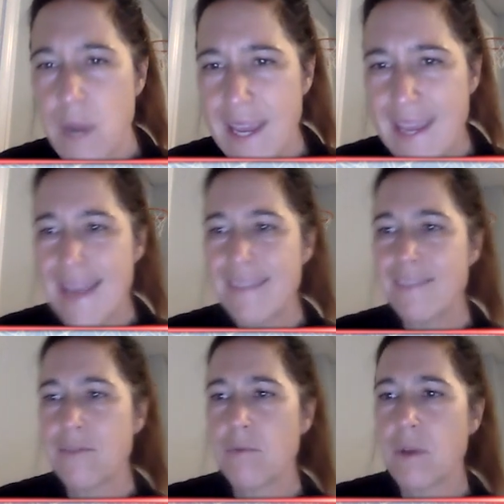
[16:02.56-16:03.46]
it gets
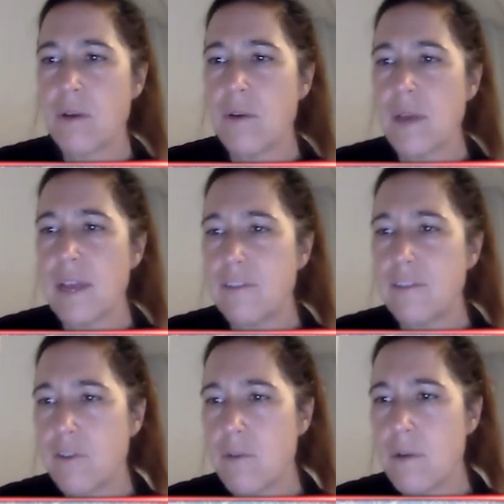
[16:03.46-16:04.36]
through, it's
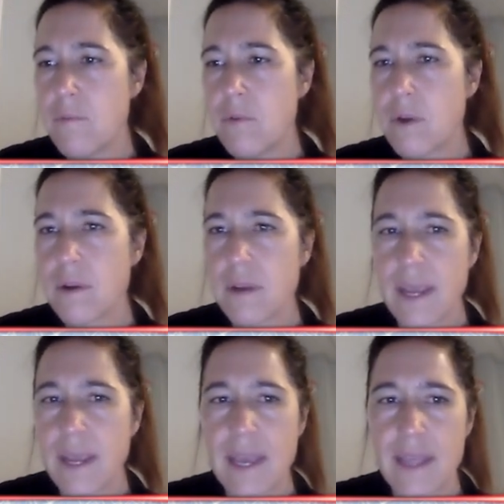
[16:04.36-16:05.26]
so important,
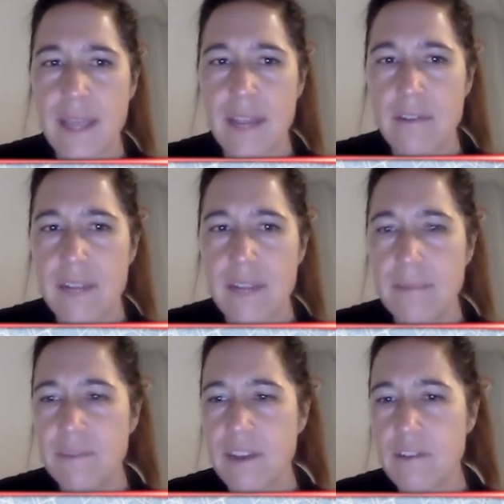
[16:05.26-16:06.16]
again, that your
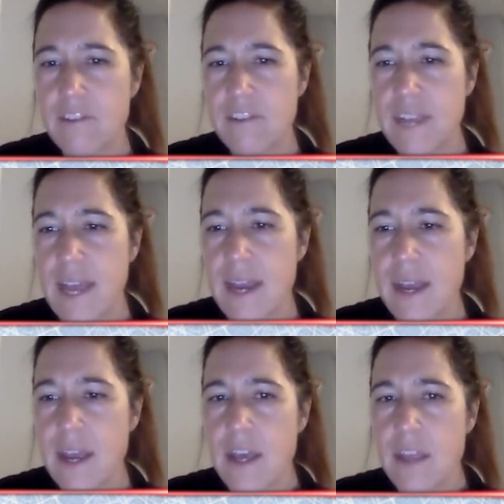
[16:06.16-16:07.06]
teams understand
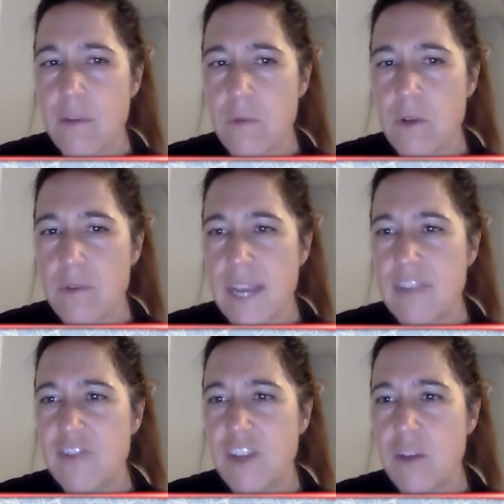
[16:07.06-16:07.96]
the
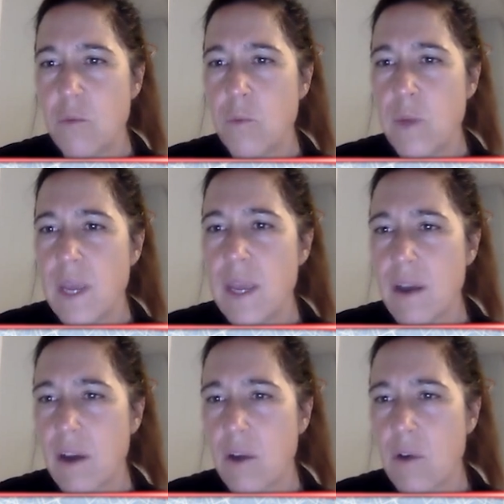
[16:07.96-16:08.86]
rotation.
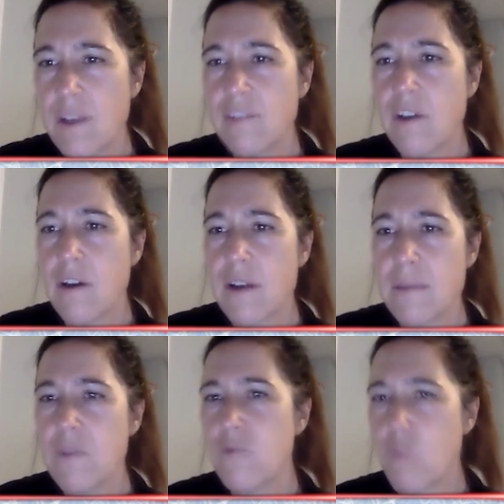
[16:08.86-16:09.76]
Our goalie's already
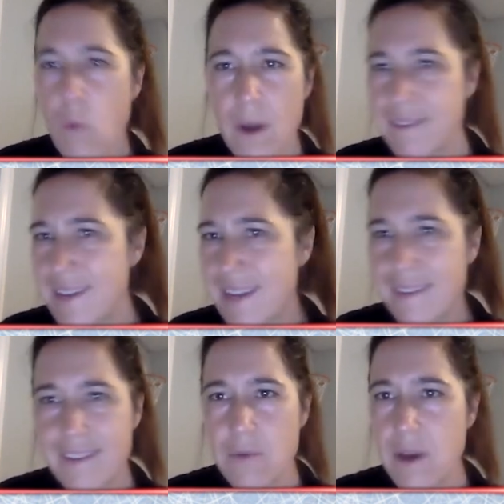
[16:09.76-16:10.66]
moved once
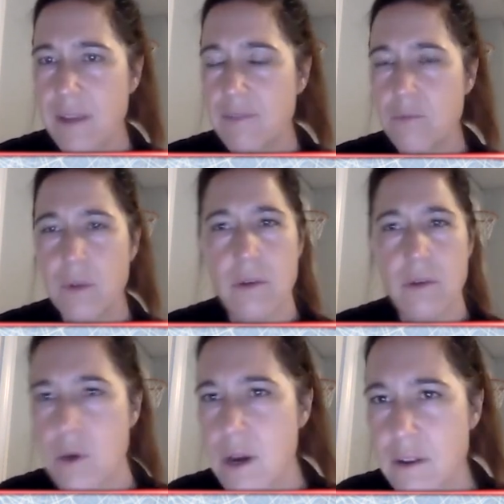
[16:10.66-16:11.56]
east to west. We don't
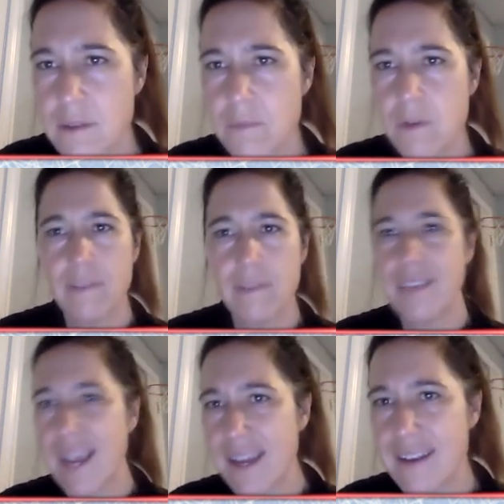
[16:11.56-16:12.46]
want her to move a
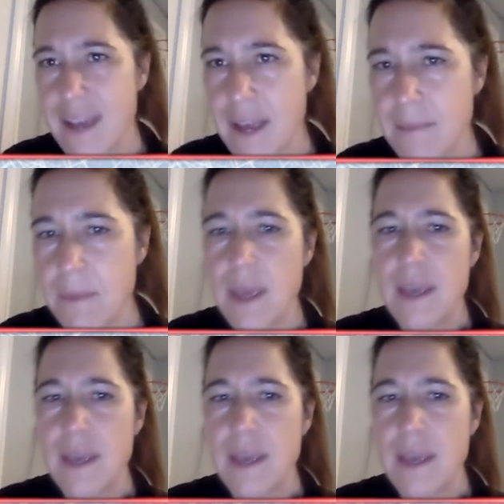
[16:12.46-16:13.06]
second time